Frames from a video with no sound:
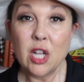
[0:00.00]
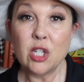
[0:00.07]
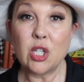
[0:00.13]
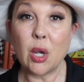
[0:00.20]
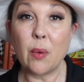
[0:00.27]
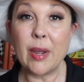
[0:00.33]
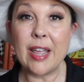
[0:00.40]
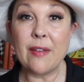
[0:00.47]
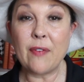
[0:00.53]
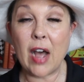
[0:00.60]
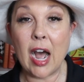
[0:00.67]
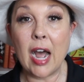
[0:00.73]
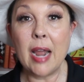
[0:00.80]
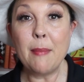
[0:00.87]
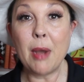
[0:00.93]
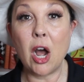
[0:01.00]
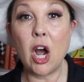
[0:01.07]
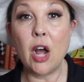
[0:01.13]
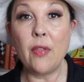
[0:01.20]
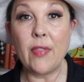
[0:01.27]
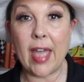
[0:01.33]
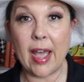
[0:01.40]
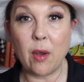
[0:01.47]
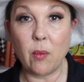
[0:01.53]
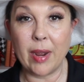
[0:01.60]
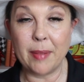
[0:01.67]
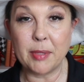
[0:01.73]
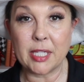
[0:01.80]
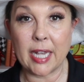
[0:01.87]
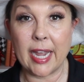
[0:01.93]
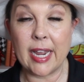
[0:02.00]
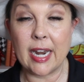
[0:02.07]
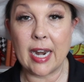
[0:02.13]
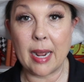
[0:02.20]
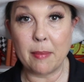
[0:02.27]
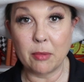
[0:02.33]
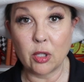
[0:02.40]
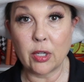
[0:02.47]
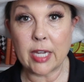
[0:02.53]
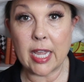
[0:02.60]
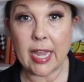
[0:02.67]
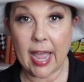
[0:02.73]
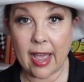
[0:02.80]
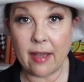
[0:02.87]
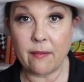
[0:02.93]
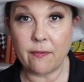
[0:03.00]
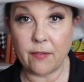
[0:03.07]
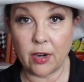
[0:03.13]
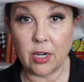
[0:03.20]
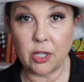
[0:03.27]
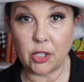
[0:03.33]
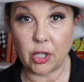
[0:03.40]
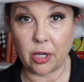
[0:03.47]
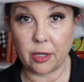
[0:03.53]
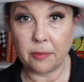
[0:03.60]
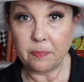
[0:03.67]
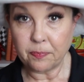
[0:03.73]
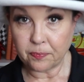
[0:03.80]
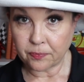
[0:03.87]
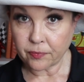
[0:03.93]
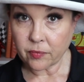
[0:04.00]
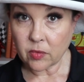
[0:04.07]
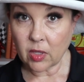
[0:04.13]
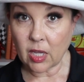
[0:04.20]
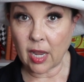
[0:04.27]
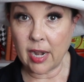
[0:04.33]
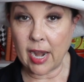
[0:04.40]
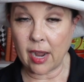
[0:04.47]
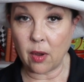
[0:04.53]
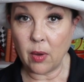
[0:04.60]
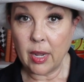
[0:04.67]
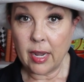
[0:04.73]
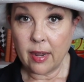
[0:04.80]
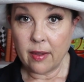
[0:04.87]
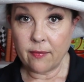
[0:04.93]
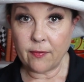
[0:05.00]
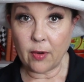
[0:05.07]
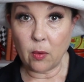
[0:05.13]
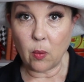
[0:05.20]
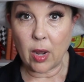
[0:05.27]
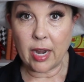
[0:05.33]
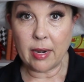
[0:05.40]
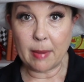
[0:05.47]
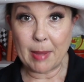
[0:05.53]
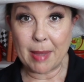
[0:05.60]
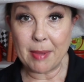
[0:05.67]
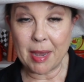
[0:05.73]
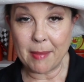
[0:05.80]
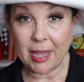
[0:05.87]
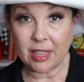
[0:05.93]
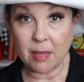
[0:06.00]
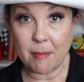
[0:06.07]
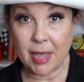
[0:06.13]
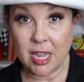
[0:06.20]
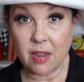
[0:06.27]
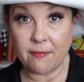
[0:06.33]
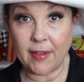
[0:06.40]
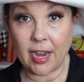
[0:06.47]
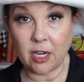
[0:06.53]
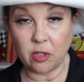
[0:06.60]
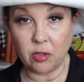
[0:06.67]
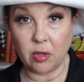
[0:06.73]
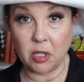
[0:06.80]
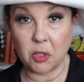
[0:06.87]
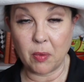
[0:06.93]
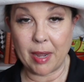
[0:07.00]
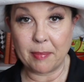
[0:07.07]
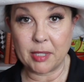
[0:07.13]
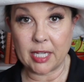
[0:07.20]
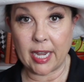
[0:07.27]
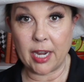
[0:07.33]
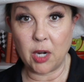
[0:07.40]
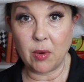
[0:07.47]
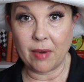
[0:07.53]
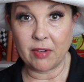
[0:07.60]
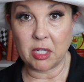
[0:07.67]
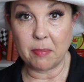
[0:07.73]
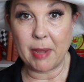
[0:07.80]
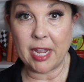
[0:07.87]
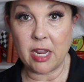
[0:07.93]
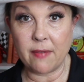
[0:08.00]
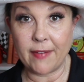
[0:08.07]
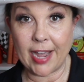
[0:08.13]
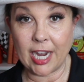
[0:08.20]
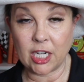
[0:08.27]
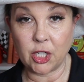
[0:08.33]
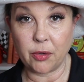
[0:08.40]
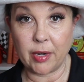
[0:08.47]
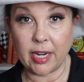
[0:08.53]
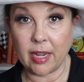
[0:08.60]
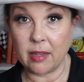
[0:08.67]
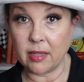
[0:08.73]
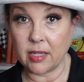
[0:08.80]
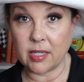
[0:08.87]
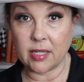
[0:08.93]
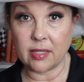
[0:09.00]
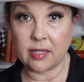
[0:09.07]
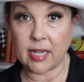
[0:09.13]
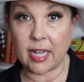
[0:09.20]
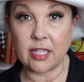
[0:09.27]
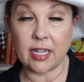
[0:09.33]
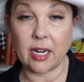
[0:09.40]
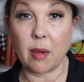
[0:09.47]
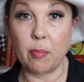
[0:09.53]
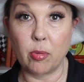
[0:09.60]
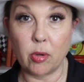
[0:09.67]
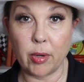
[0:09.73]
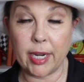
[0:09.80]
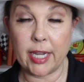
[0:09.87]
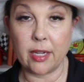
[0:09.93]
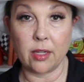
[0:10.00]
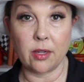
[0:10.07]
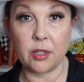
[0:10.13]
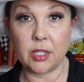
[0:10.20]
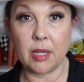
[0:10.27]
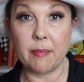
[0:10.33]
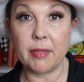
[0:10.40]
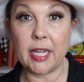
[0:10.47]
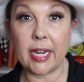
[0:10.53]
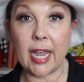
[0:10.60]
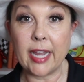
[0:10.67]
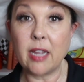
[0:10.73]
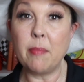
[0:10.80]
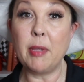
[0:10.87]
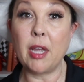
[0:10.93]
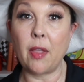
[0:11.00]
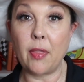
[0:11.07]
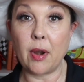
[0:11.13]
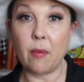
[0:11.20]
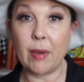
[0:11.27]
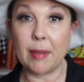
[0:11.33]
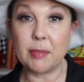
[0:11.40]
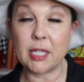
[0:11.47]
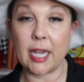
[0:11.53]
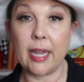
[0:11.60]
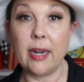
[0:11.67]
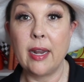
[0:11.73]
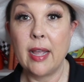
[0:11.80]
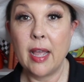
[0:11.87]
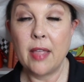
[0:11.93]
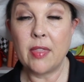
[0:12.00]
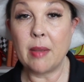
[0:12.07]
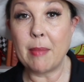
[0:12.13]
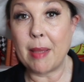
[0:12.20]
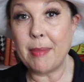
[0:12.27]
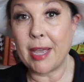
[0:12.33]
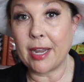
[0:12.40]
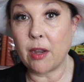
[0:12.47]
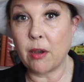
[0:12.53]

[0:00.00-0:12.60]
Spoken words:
So if I'm on that website and I'm looking at furniture, Now, for one, maybe I'm at the manufacturer's website, whoever's manufacturing it. Let's say it's like a Broyhill or something. I could be on their website. Then maybe I